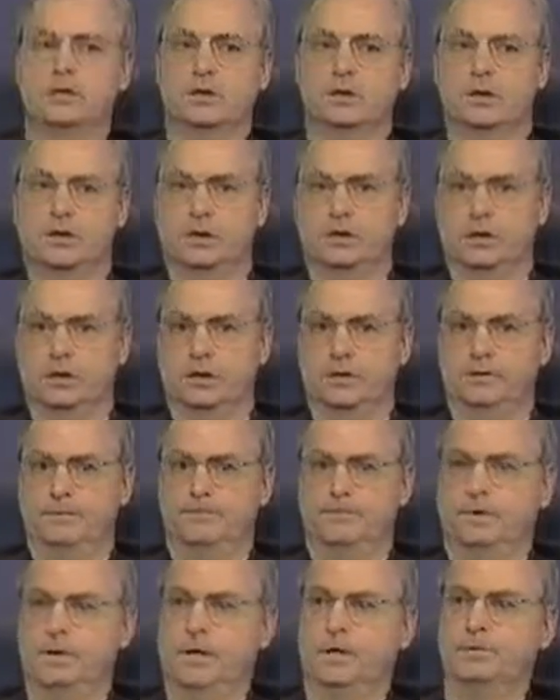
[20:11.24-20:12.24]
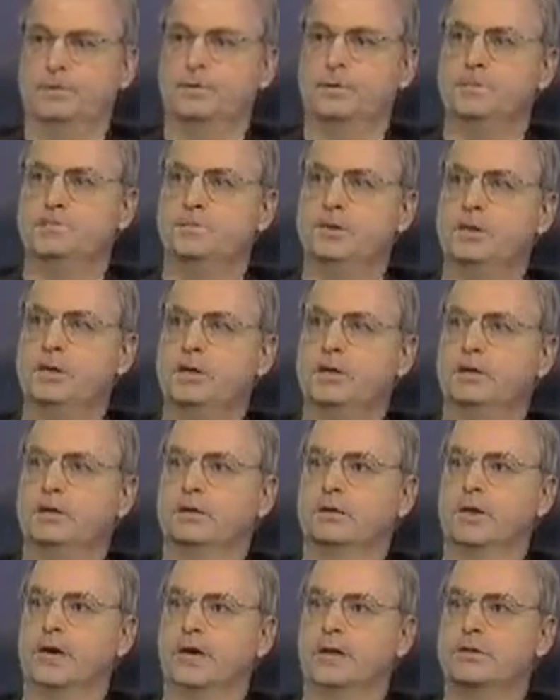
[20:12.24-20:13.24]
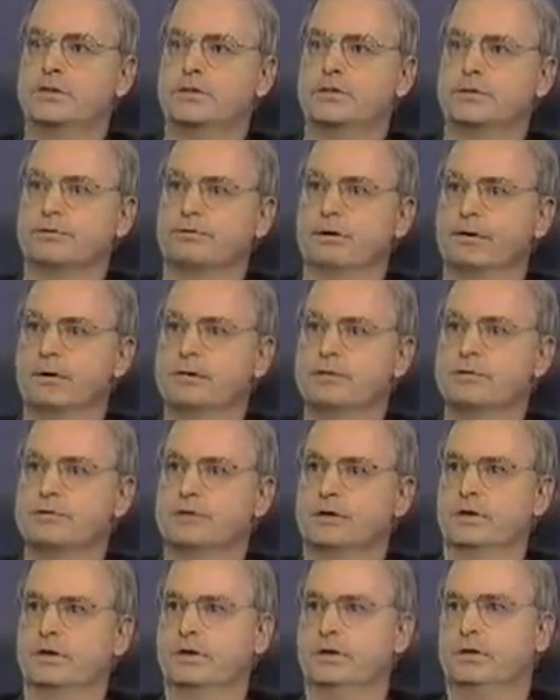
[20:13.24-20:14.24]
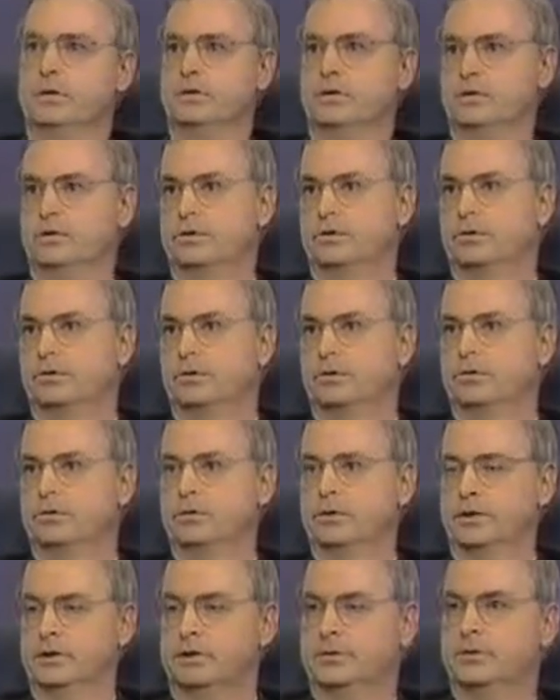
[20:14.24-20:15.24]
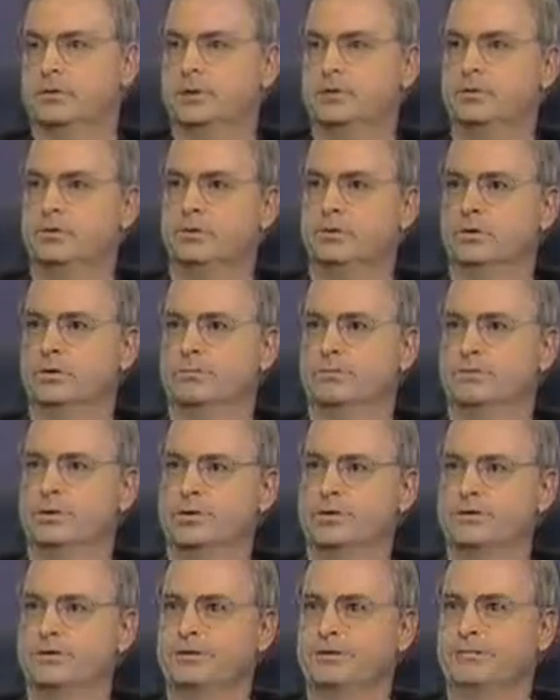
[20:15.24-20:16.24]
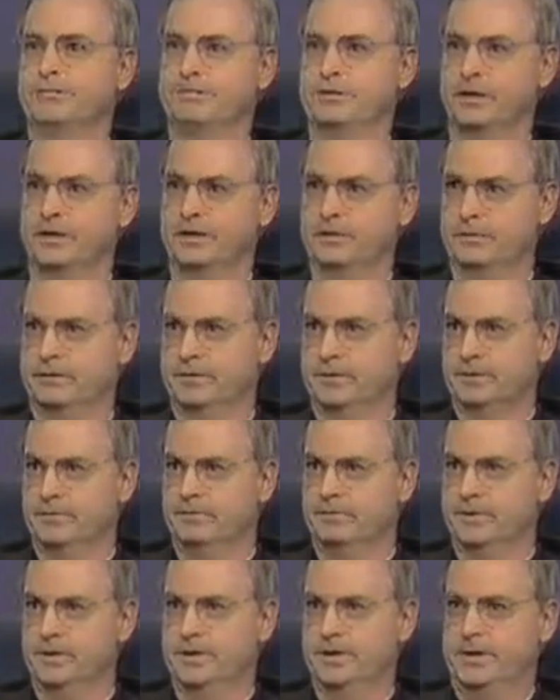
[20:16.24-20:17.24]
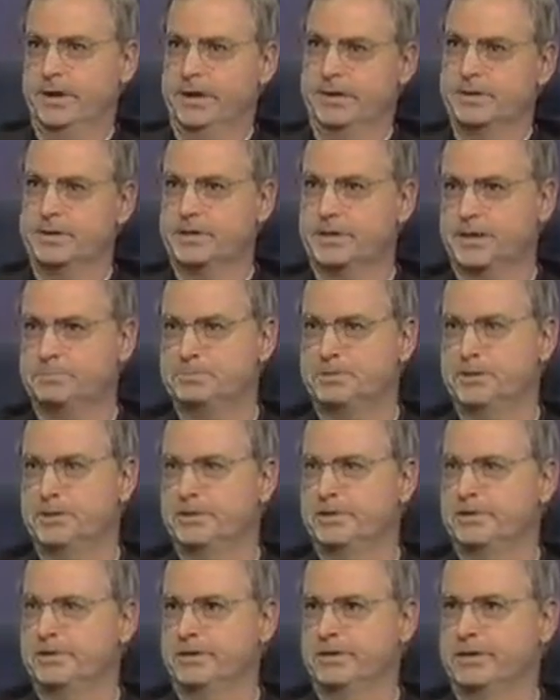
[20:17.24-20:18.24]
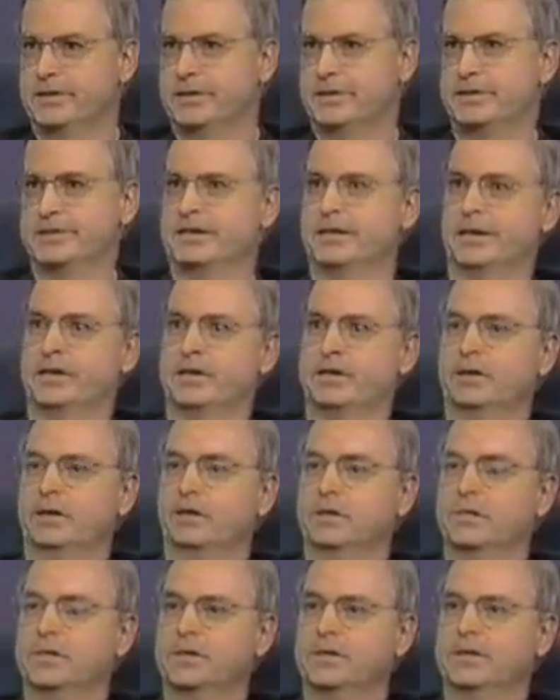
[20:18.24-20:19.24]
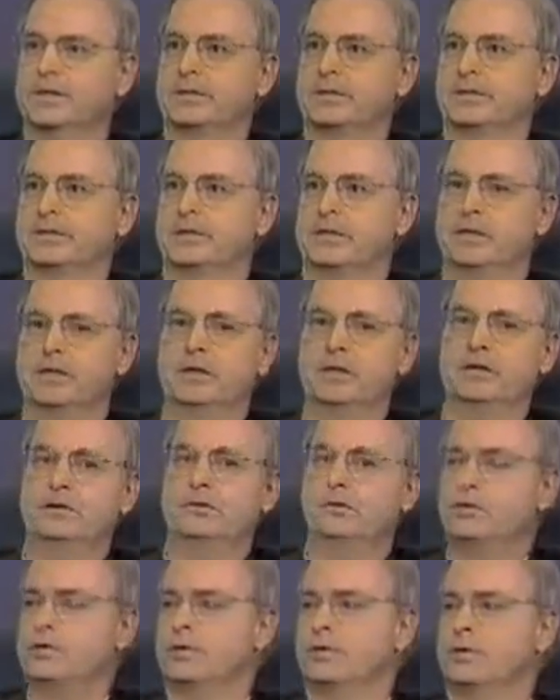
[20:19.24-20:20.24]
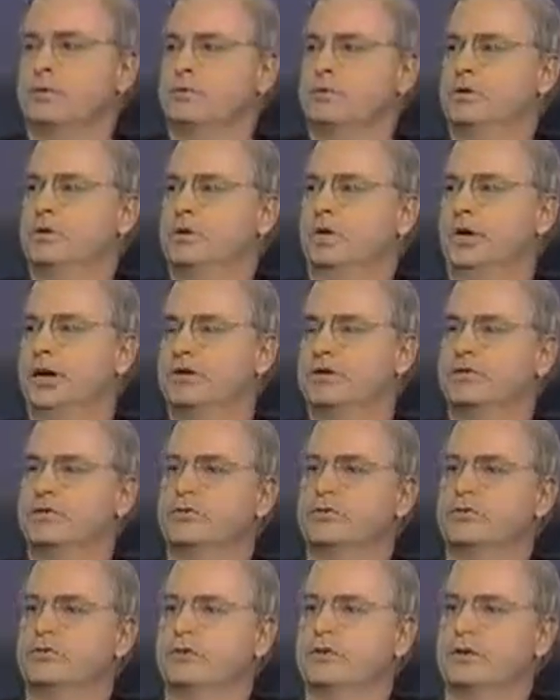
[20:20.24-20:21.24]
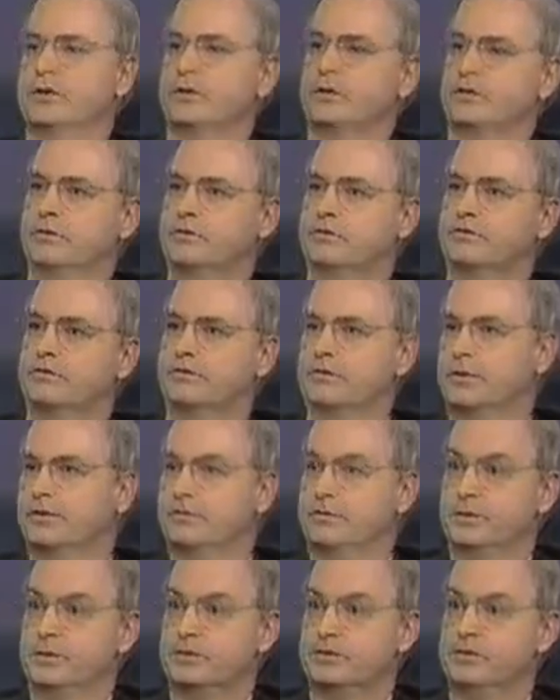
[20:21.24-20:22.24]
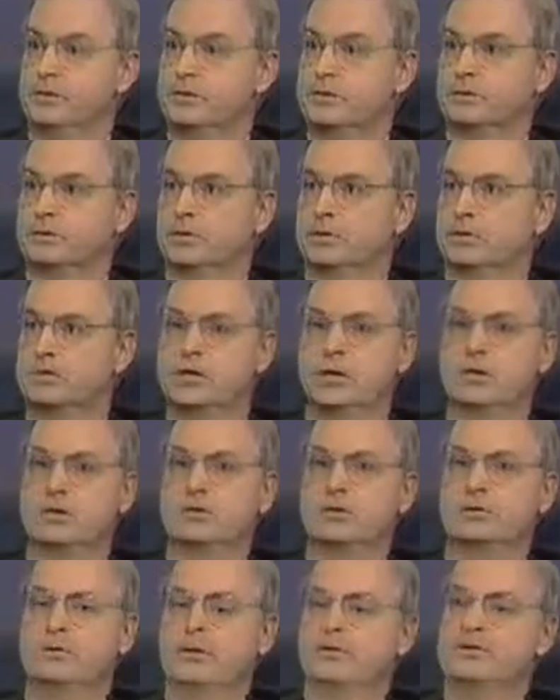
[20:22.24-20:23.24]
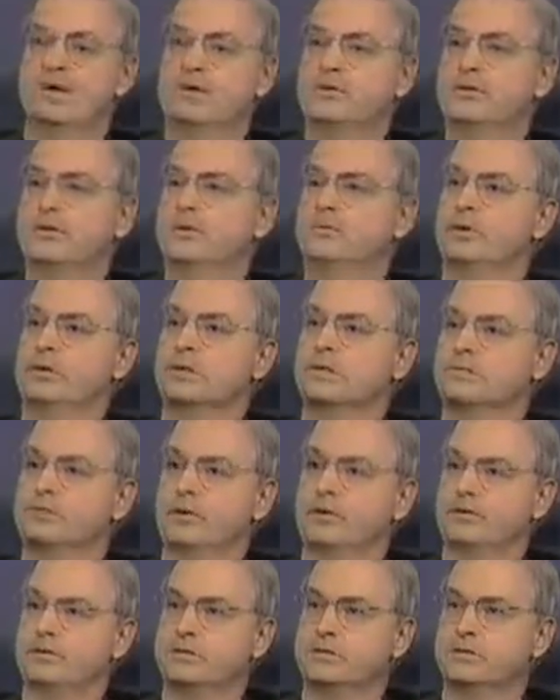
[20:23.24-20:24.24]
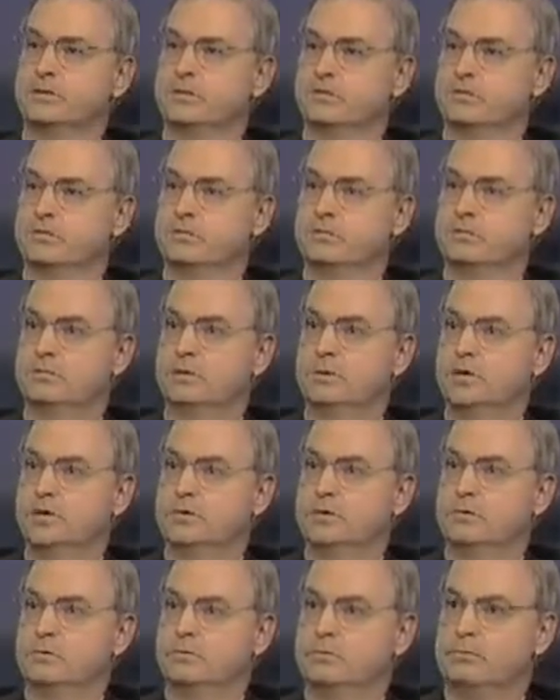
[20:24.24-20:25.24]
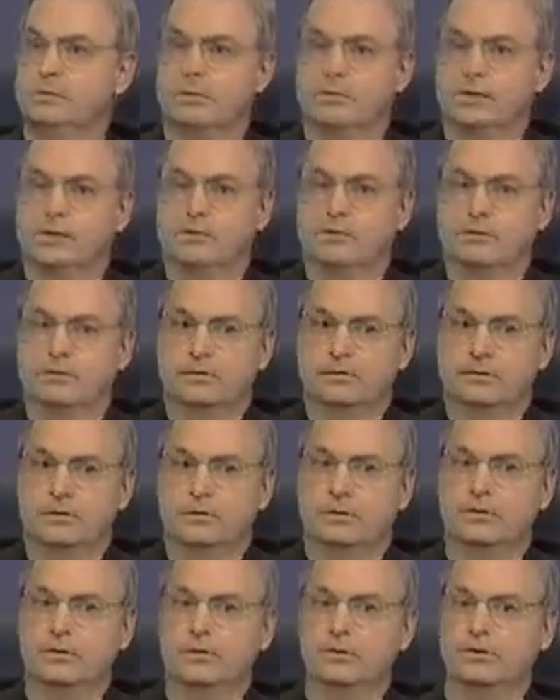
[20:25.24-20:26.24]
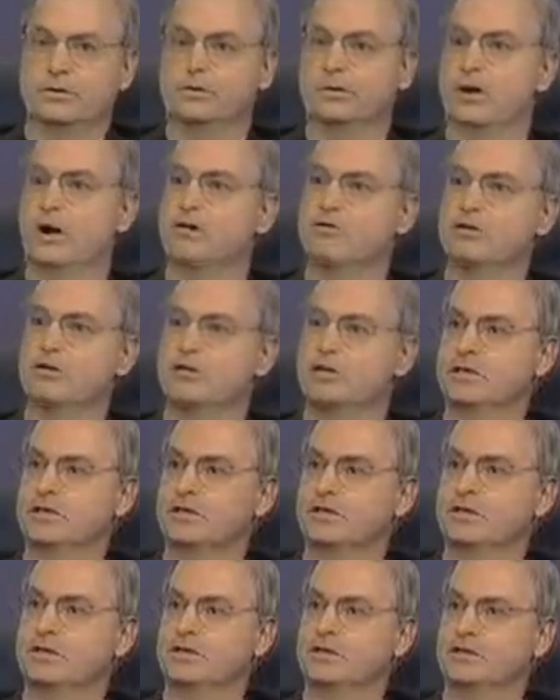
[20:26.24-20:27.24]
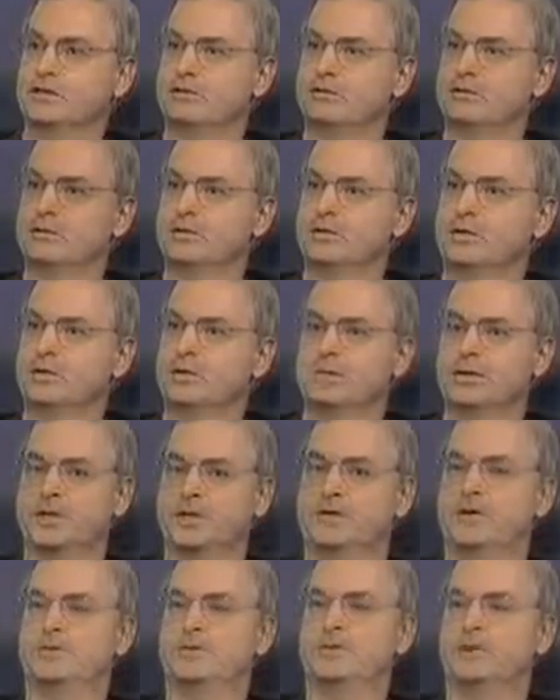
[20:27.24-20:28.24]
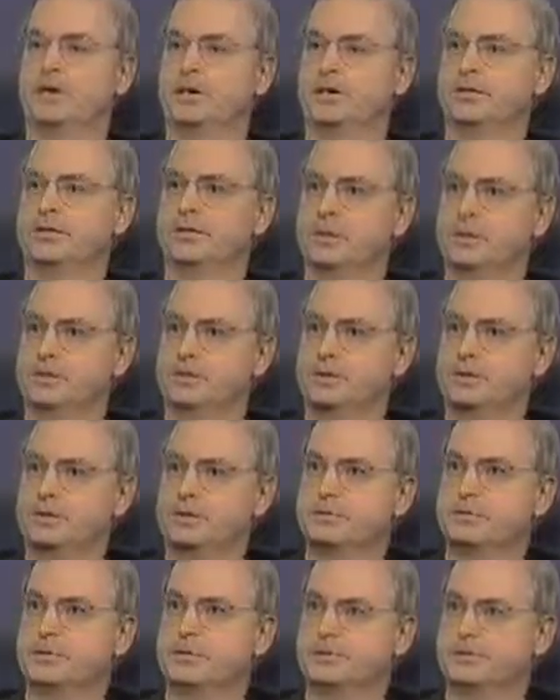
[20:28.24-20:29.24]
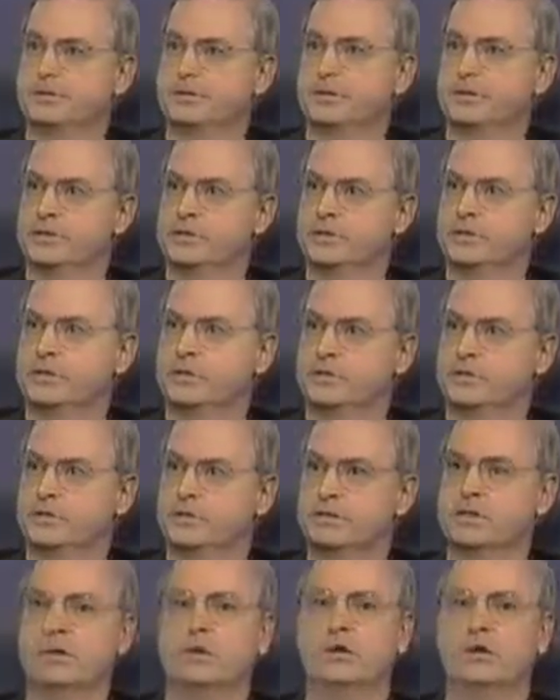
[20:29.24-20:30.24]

uh, it would be like surrendering your loyalty to your mother and father and substituting instead a loyalty to some collection of, of individuals who have nothing whatsoever to do with your origins, you know. Your mother and father are the principle of your existence.